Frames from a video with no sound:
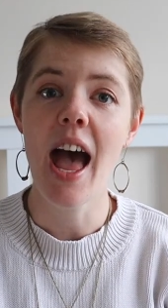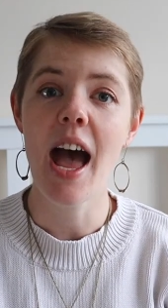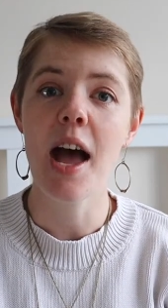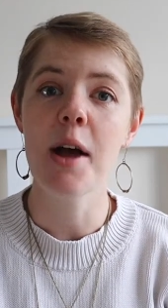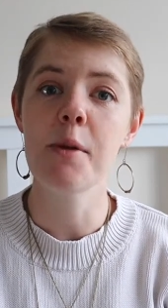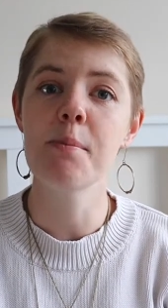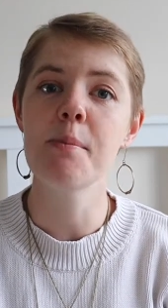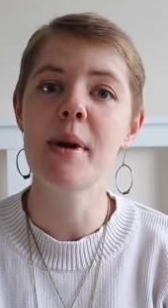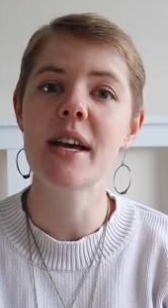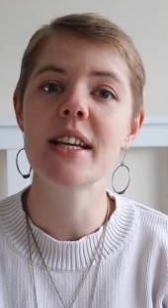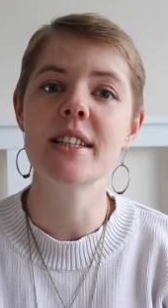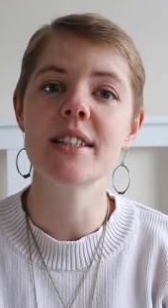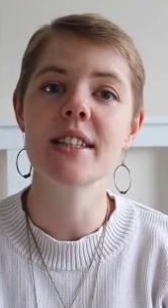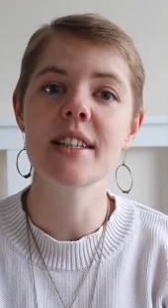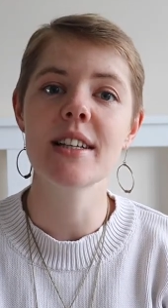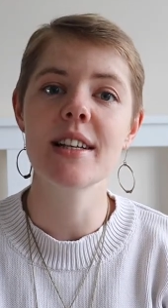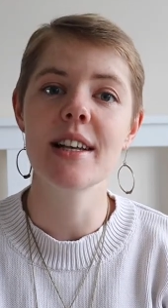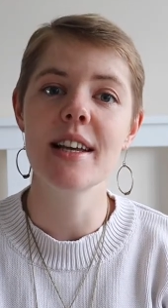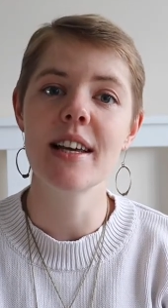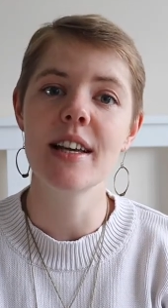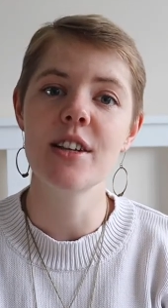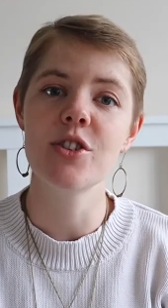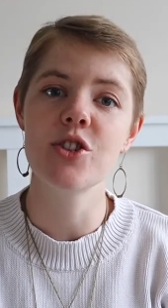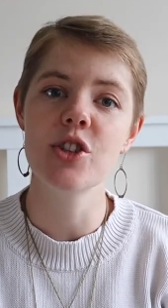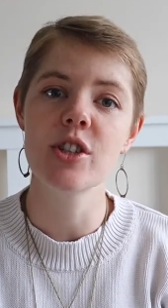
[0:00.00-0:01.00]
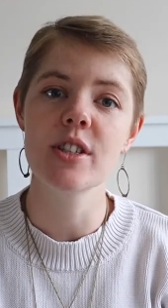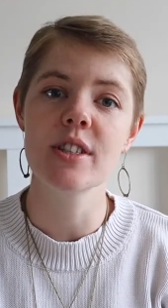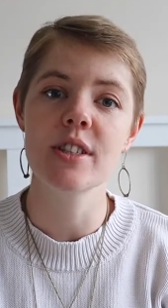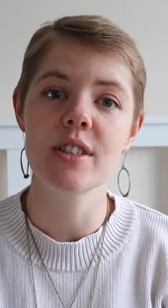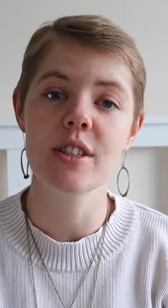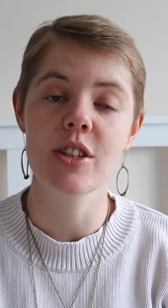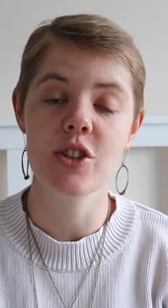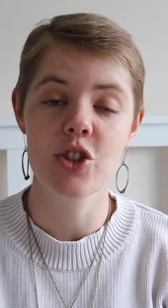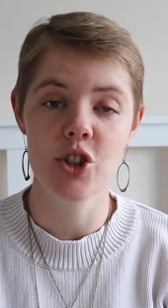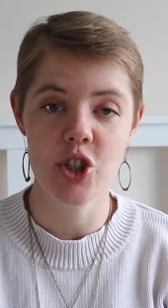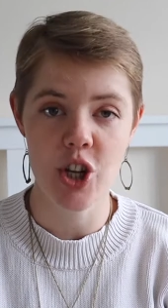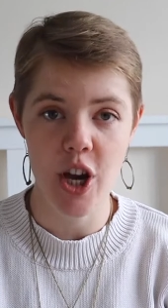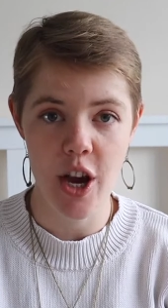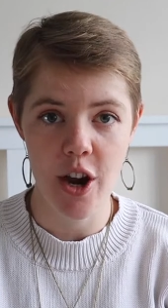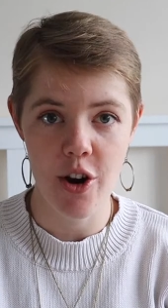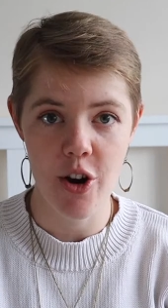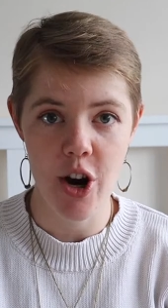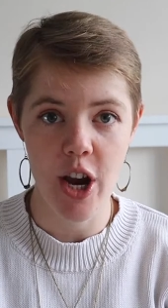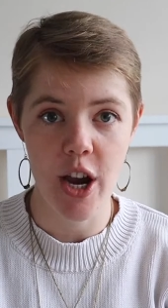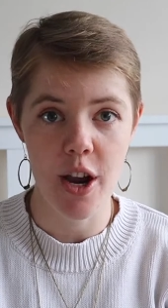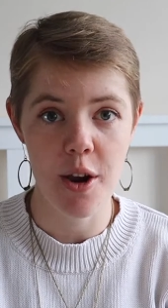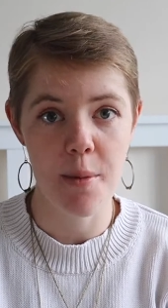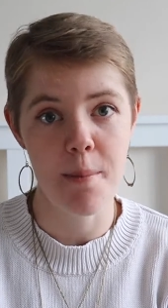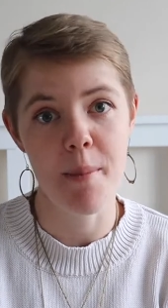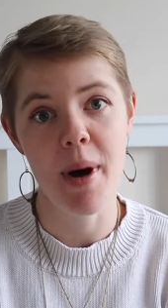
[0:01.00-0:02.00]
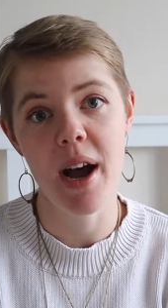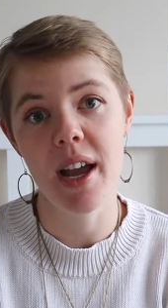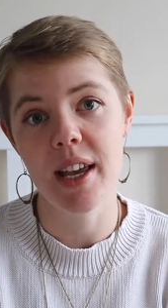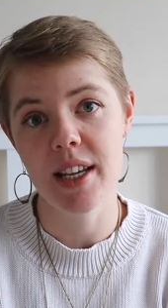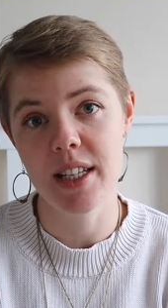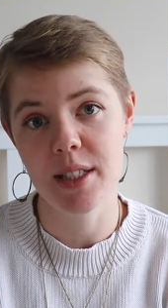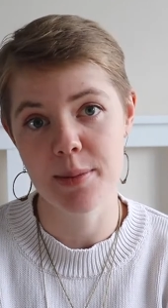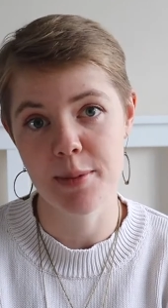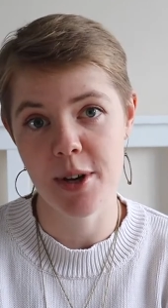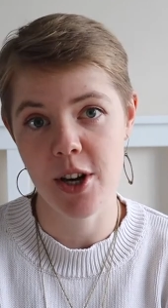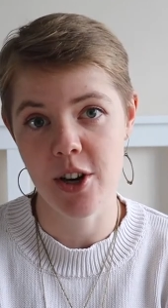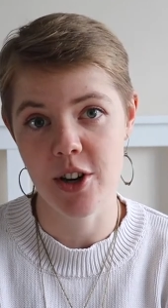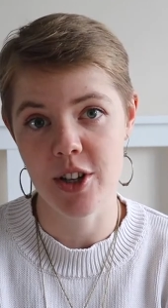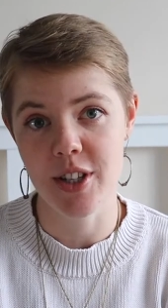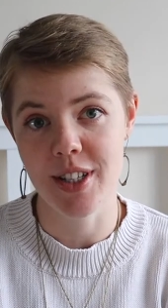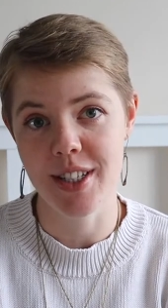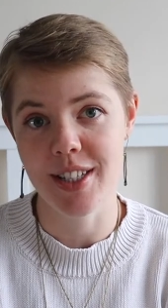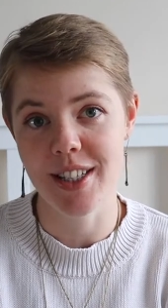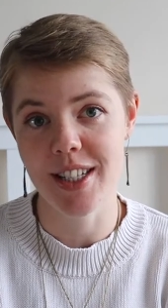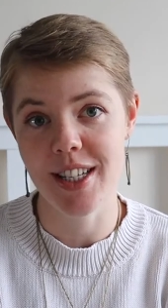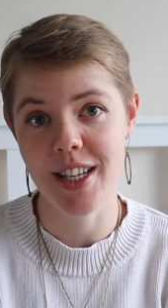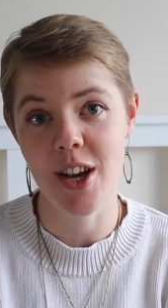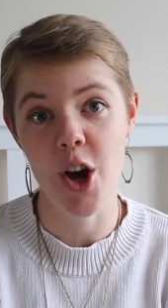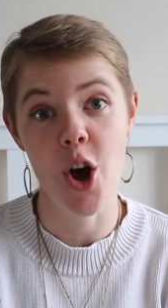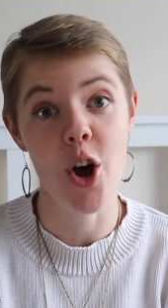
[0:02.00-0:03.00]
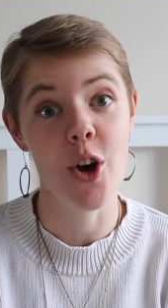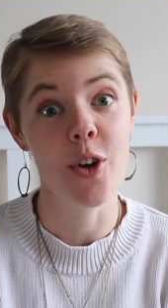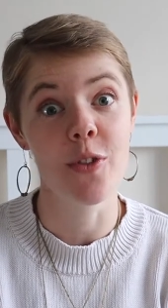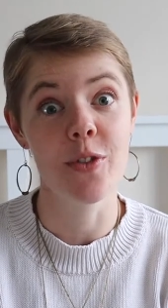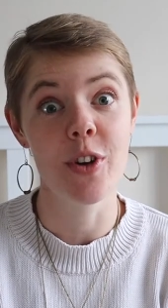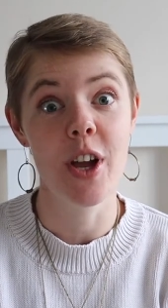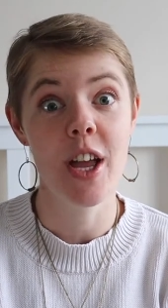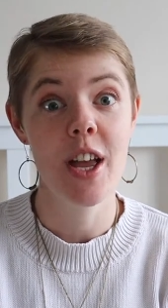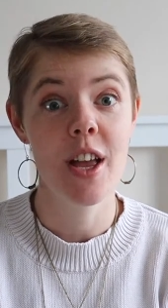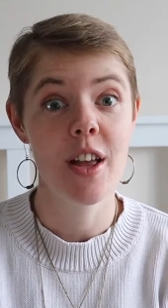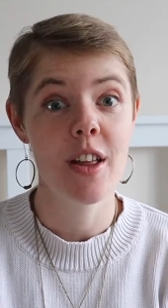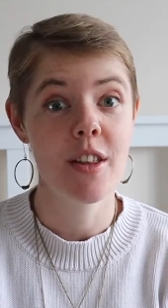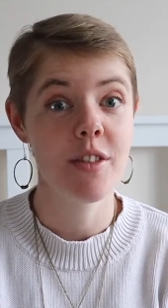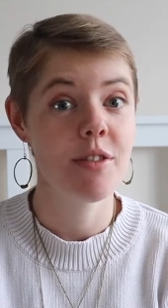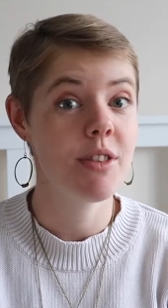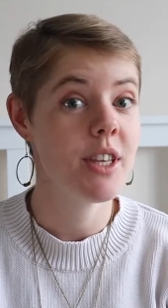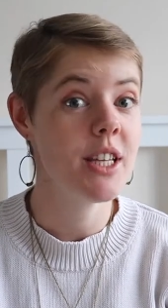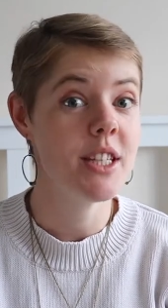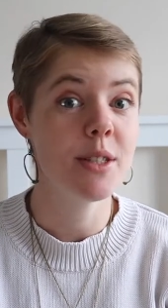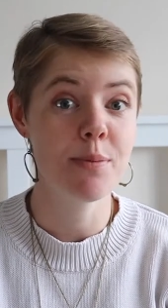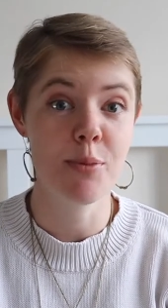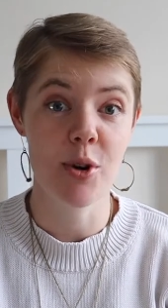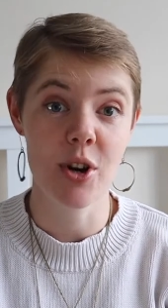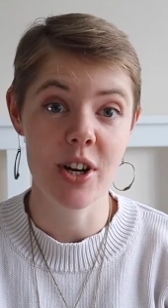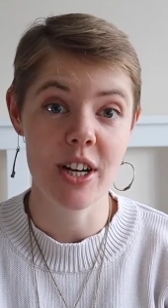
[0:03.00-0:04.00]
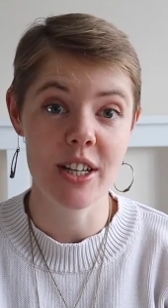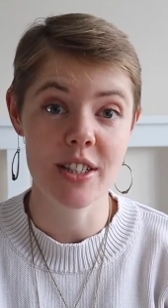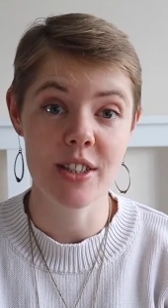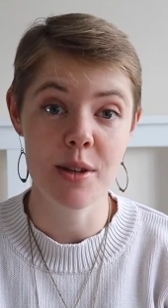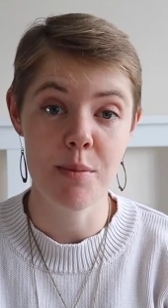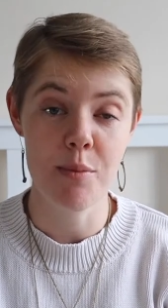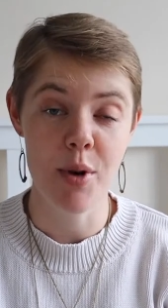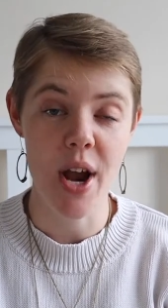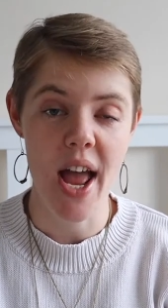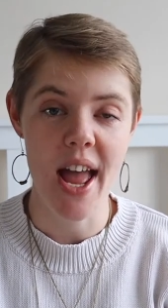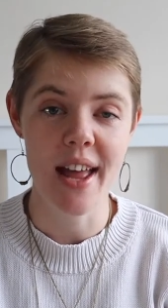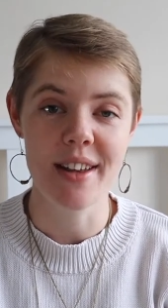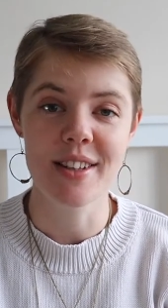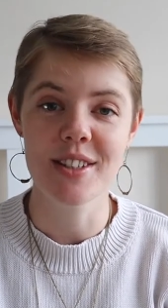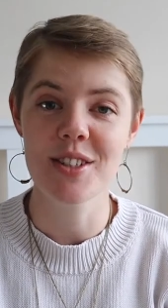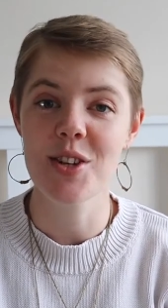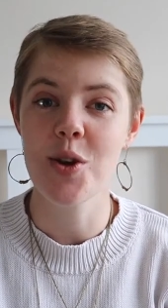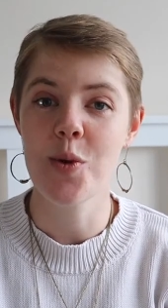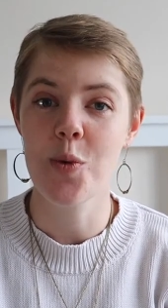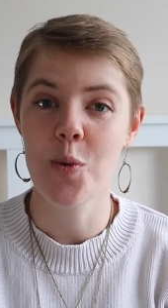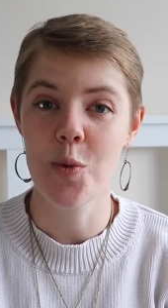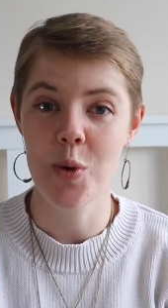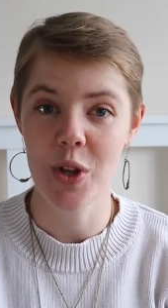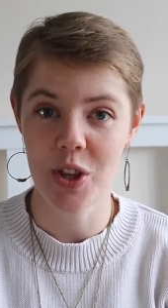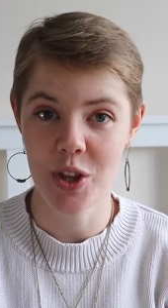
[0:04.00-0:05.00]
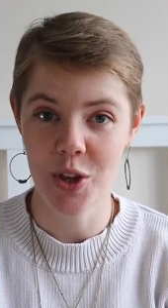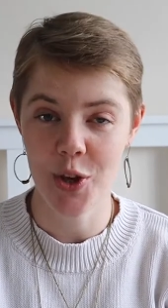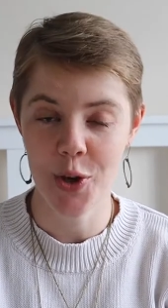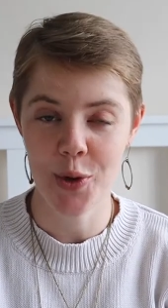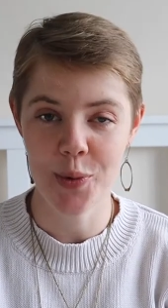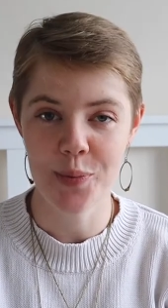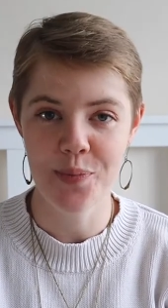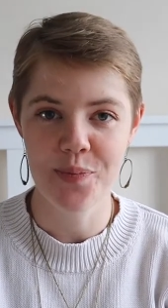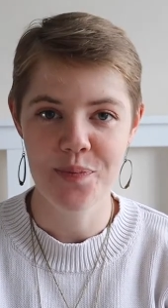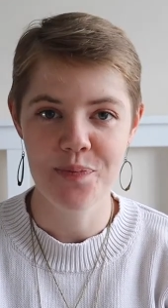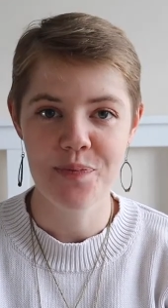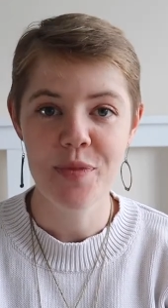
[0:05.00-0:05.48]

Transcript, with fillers: and basically just sharing my experience of these products and brands with you.